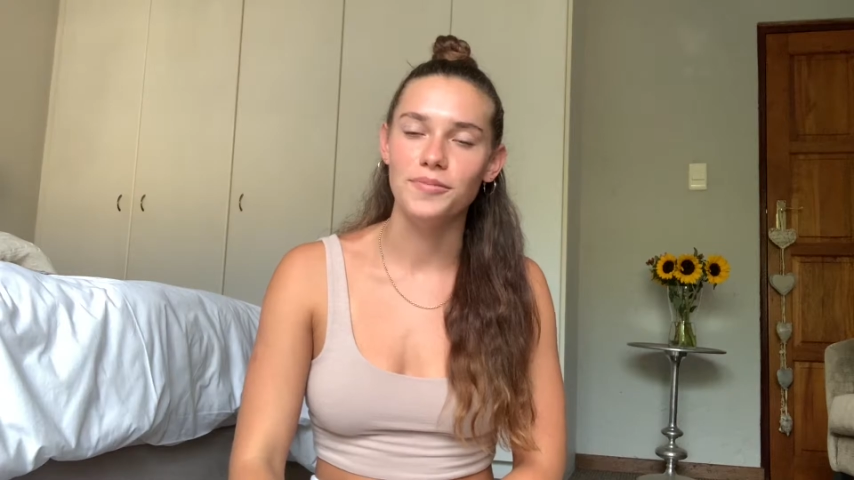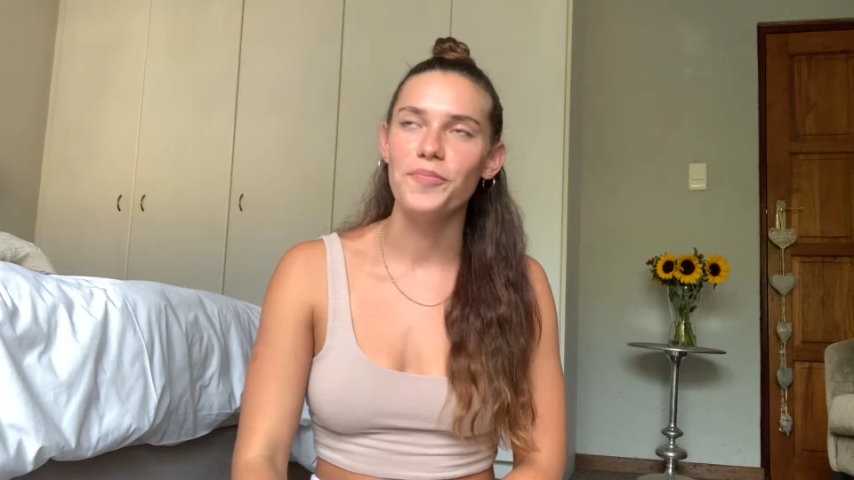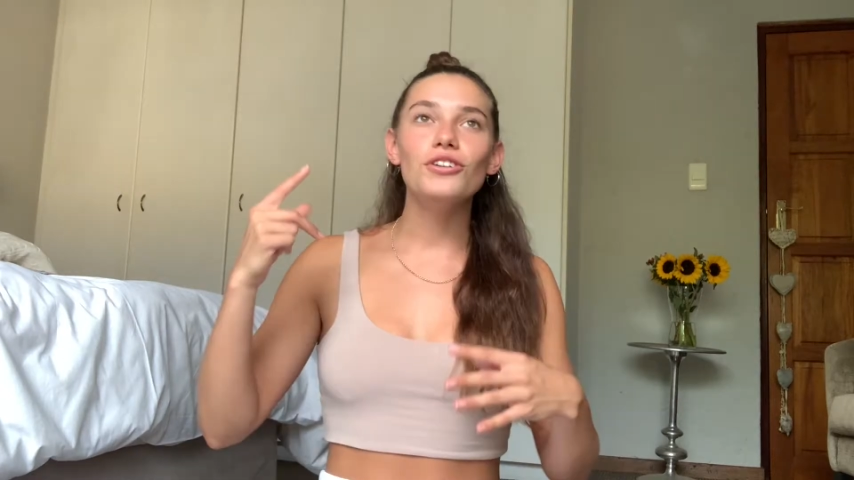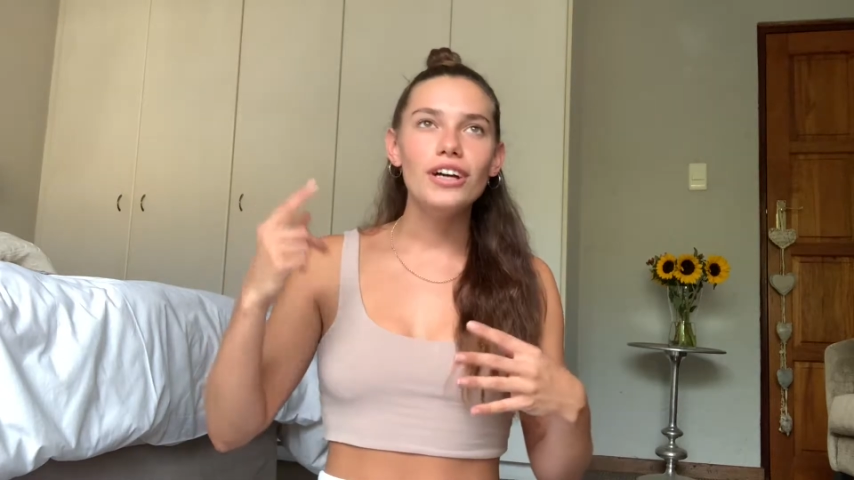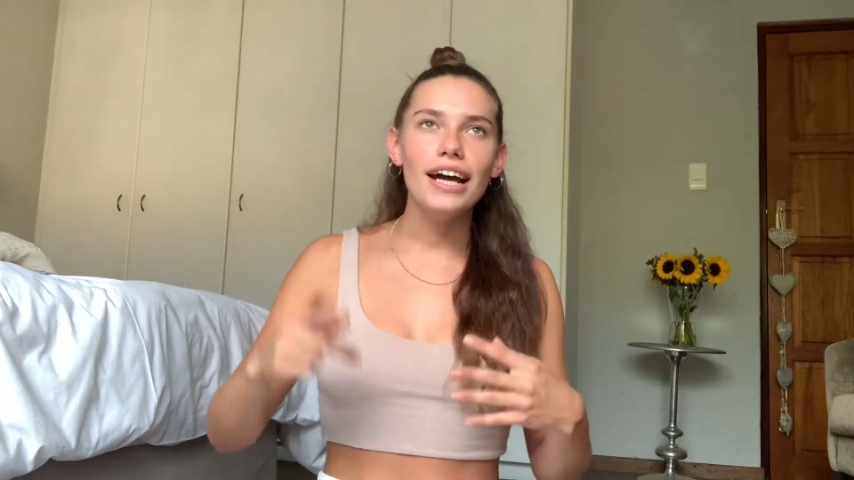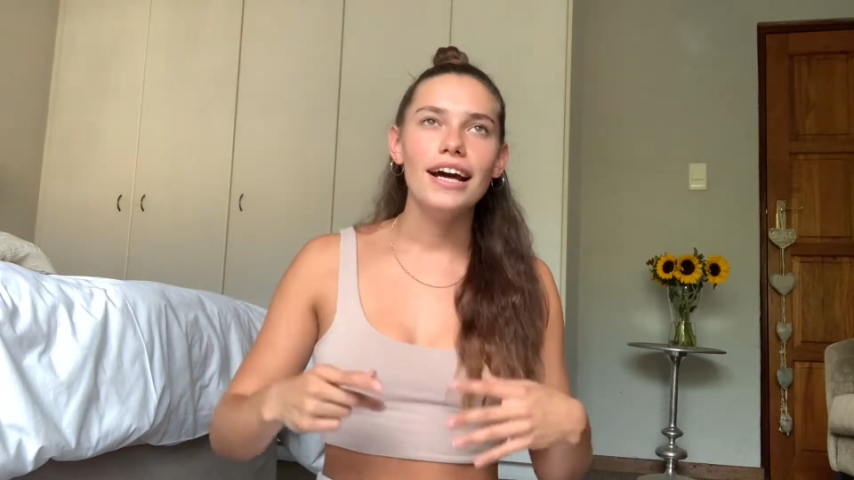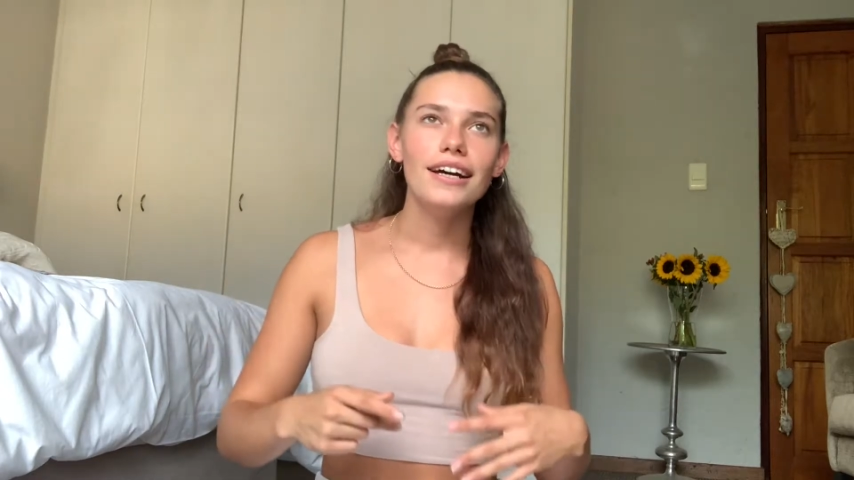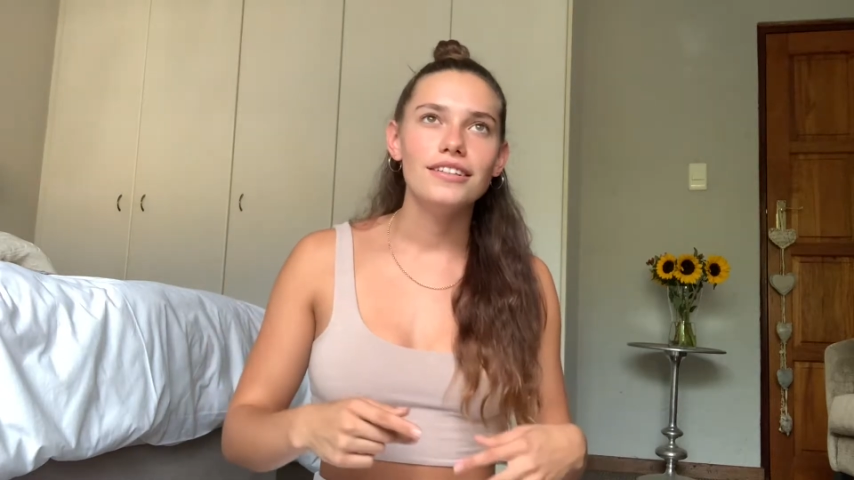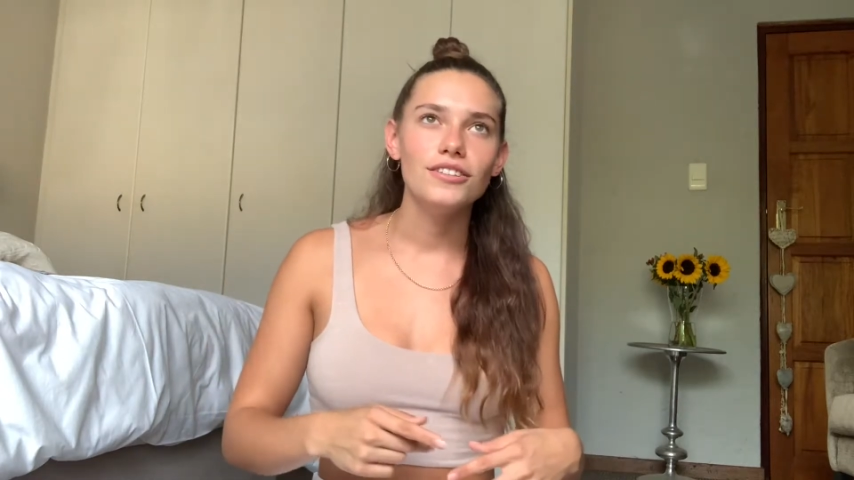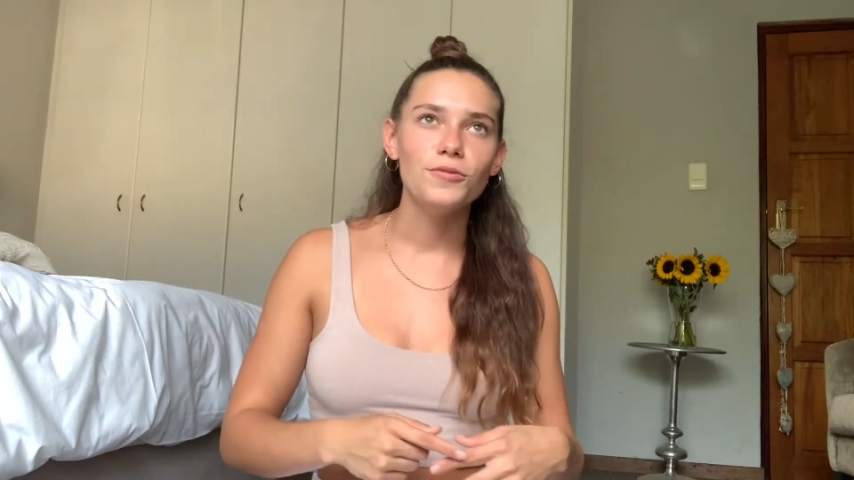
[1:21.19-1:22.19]
You go
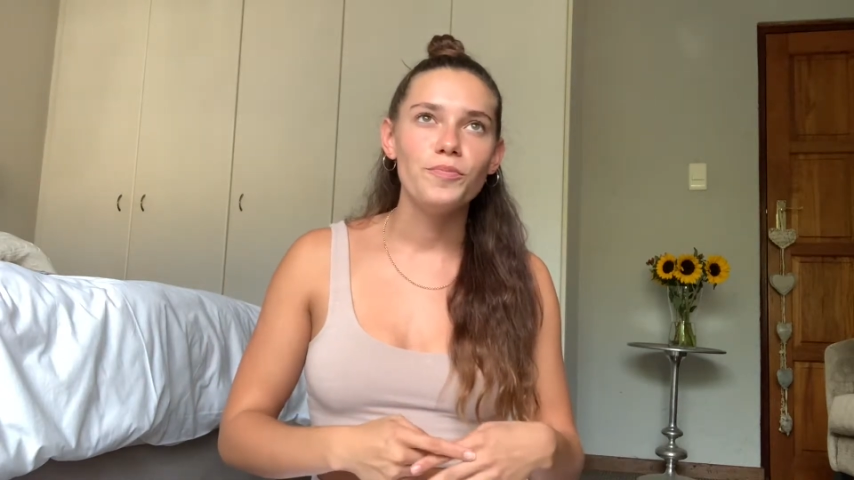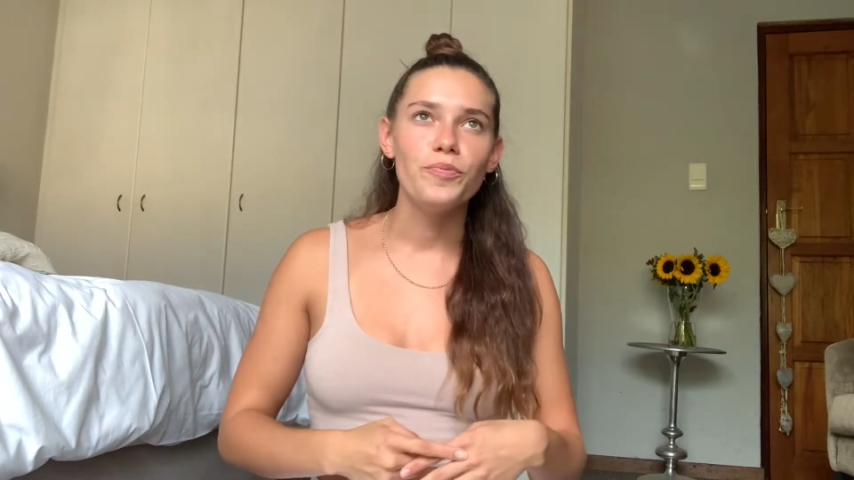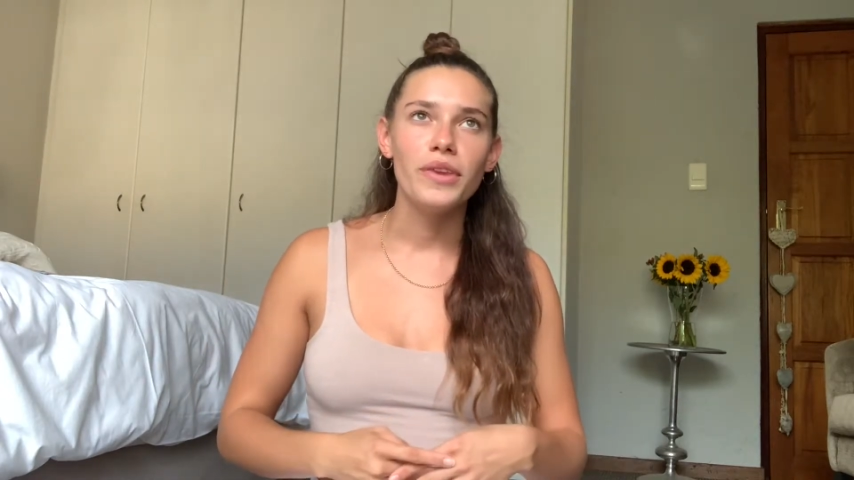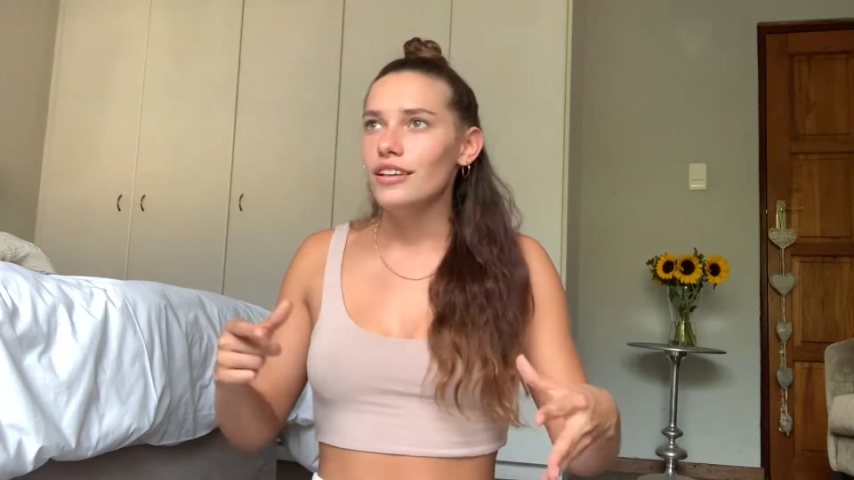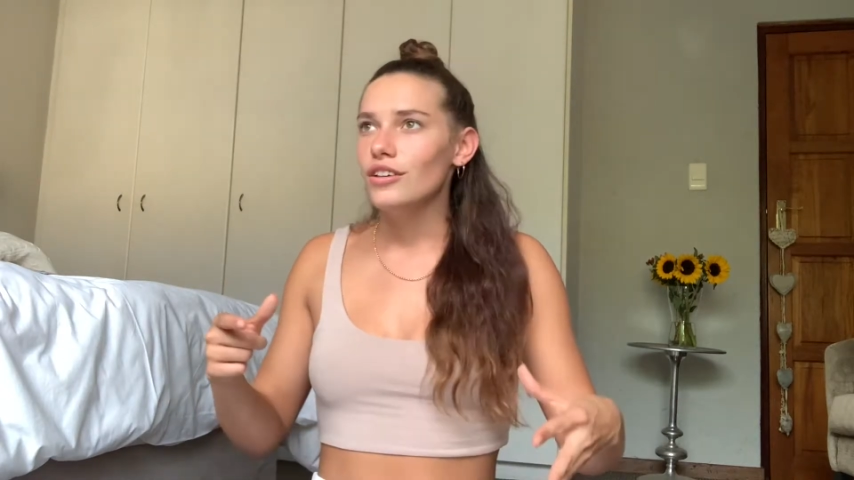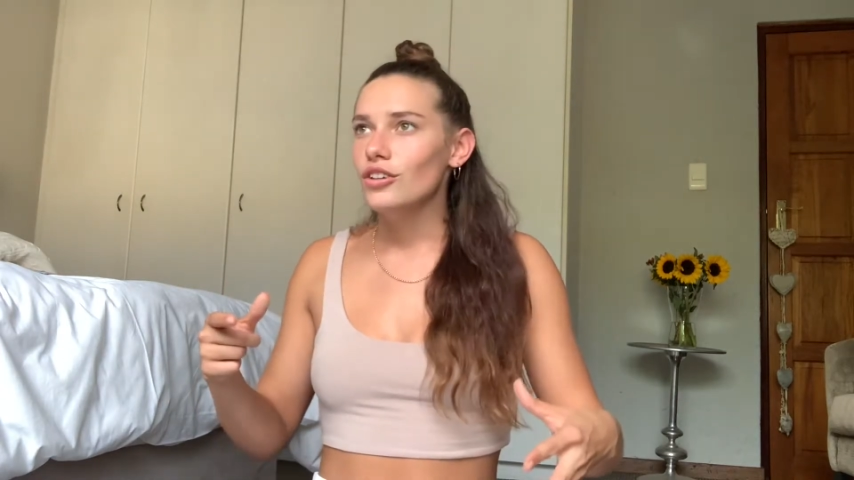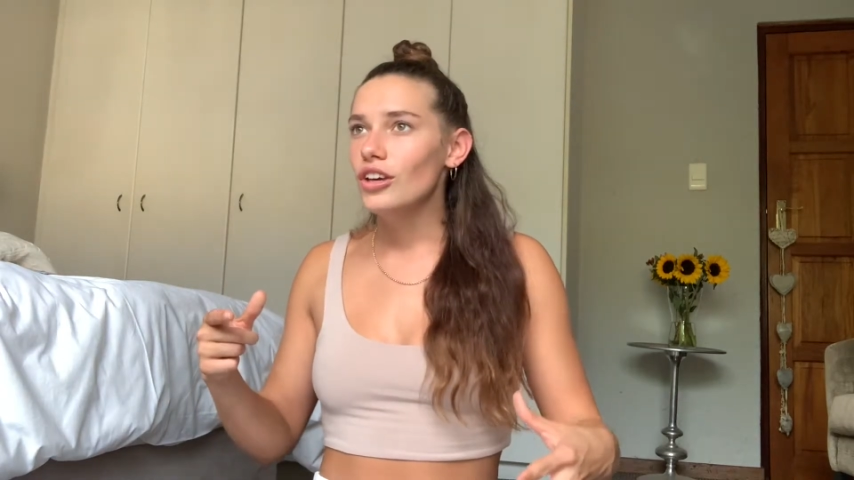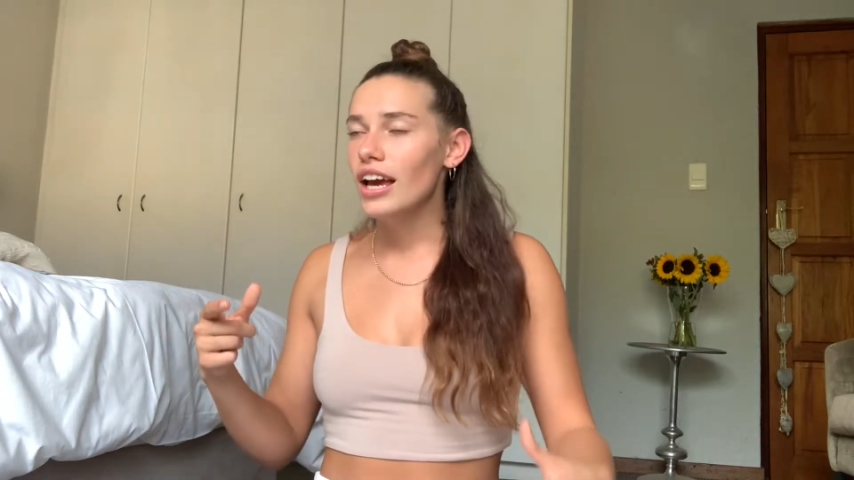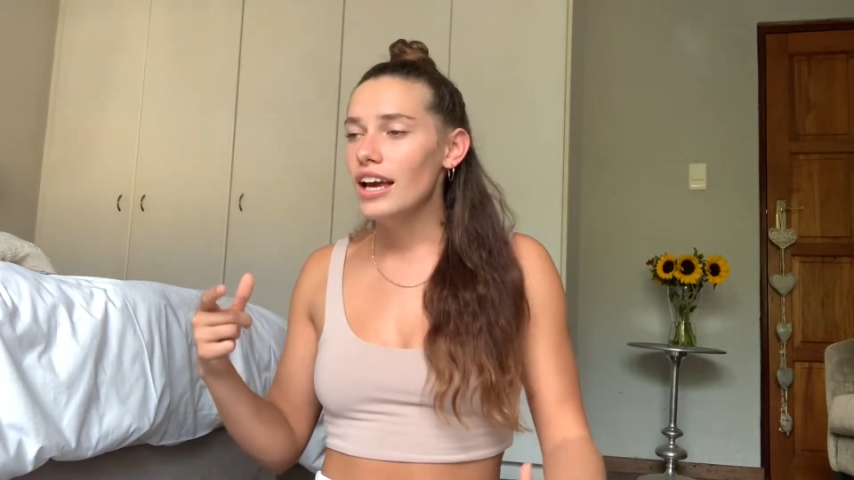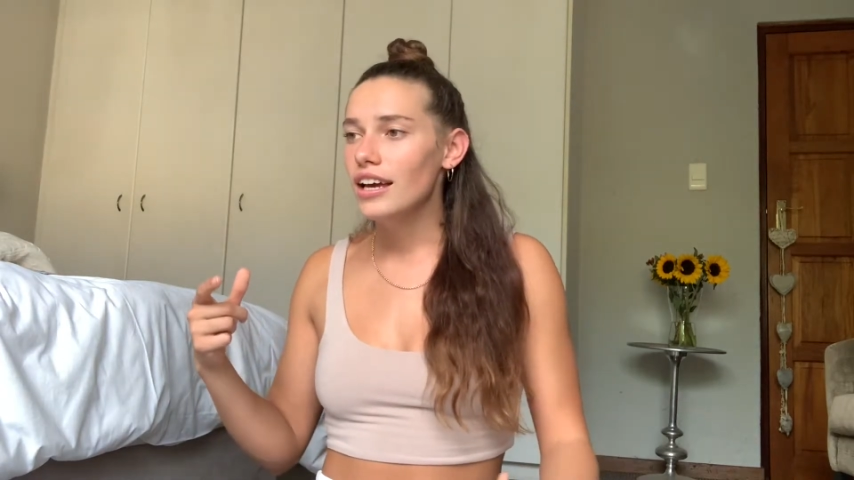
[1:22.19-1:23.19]
out, you
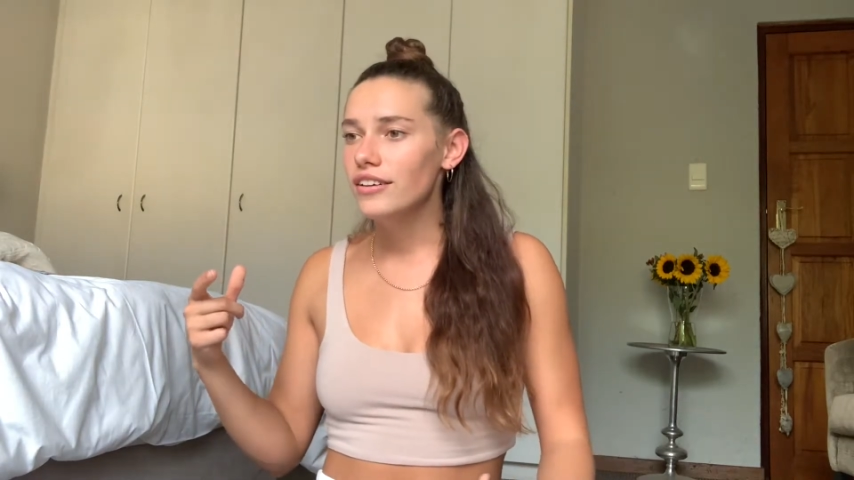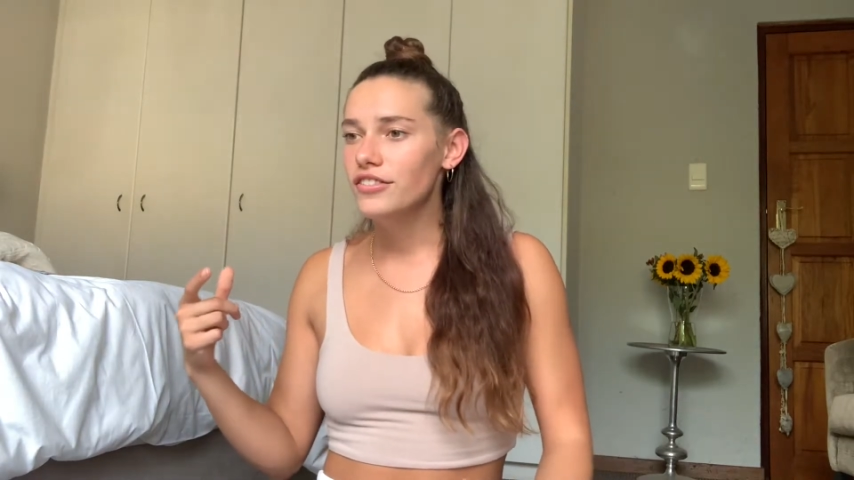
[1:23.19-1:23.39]
have